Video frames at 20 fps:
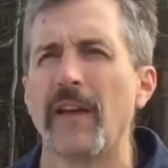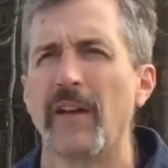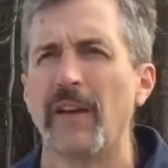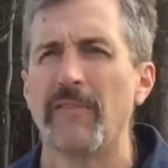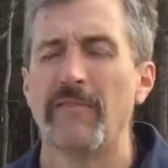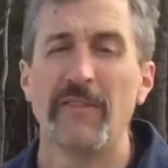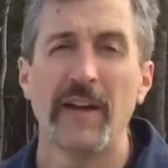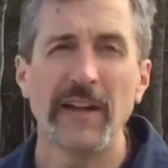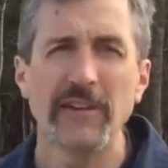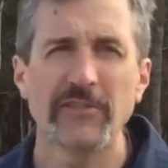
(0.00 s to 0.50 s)

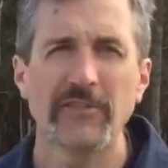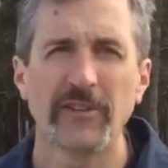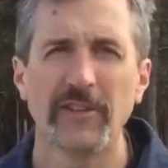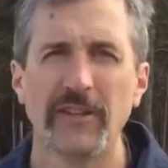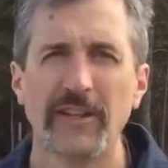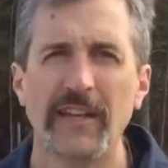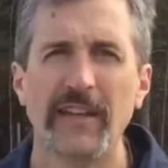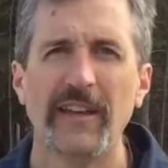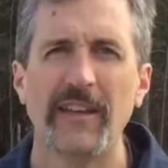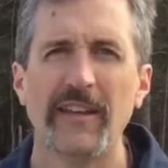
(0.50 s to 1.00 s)

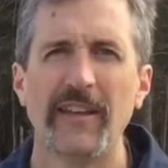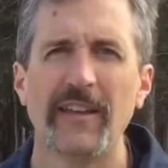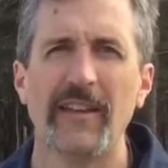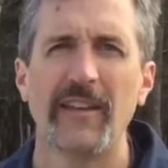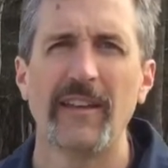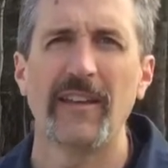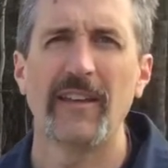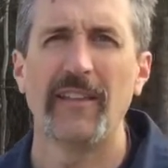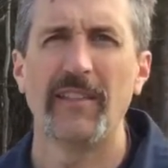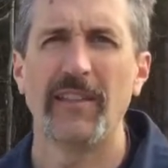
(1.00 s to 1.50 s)
eventually
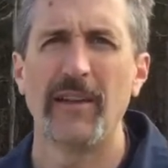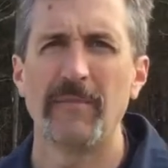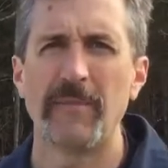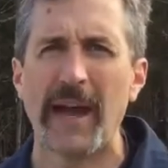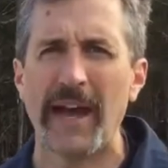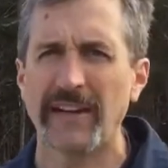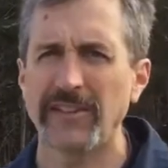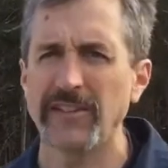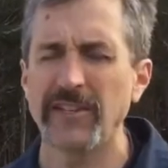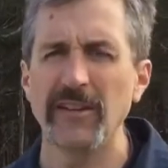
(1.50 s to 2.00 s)
the
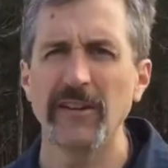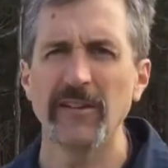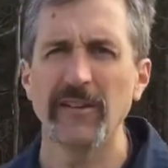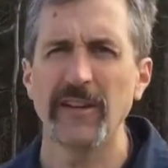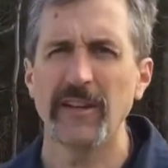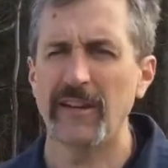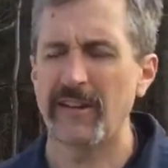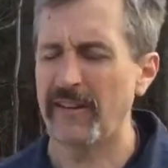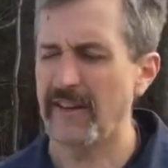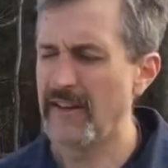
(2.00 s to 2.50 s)

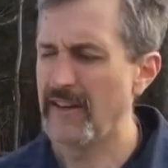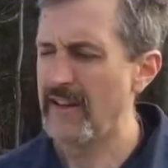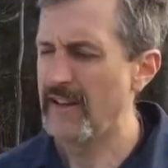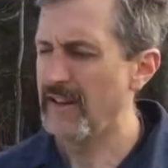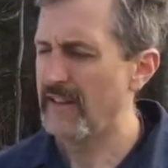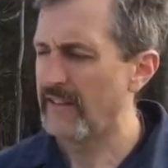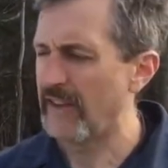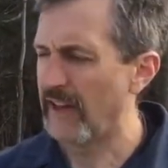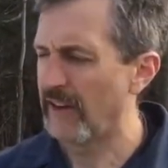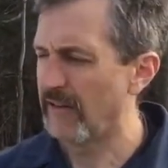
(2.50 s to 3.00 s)
bacteria
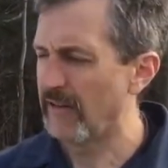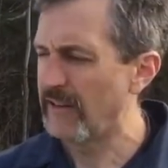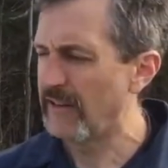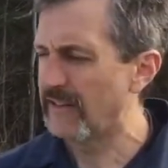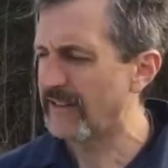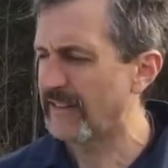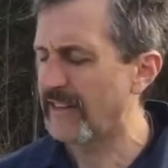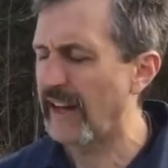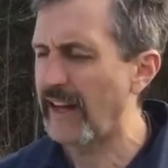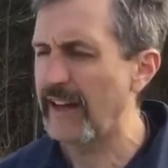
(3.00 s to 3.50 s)
that are
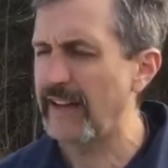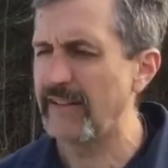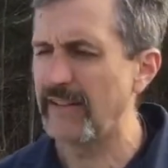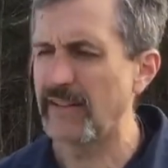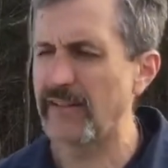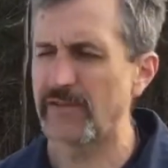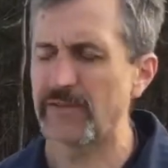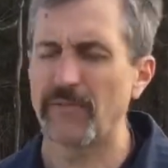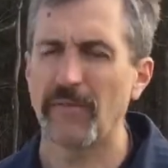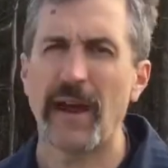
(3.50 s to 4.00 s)
inside
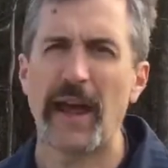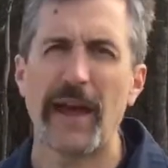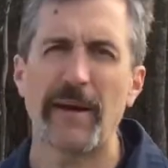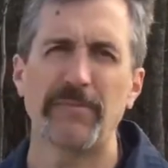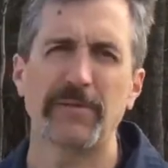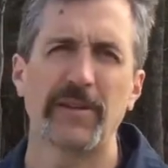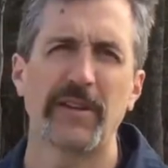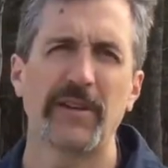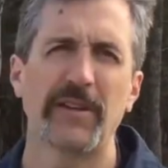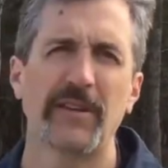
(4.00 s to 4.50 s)
this
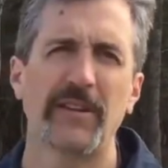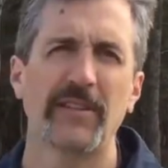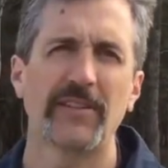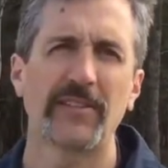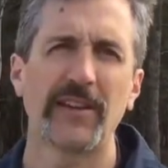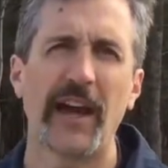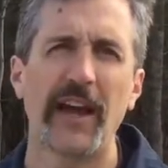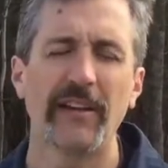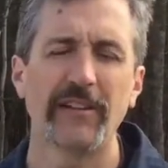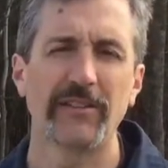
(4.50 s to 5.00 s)
wrapped
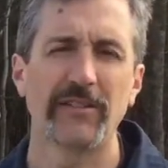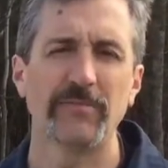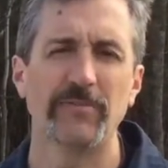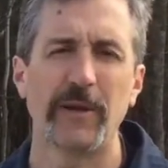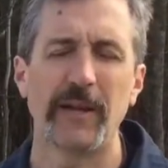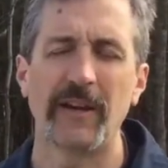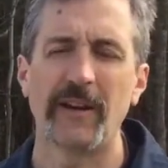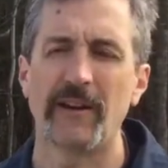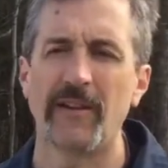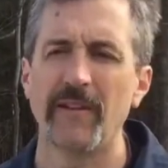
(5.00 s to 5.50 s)
silage
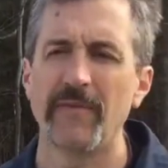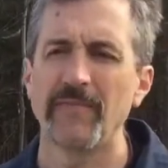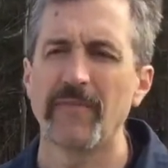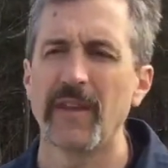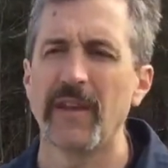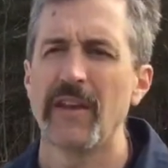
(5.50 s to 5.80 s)
bale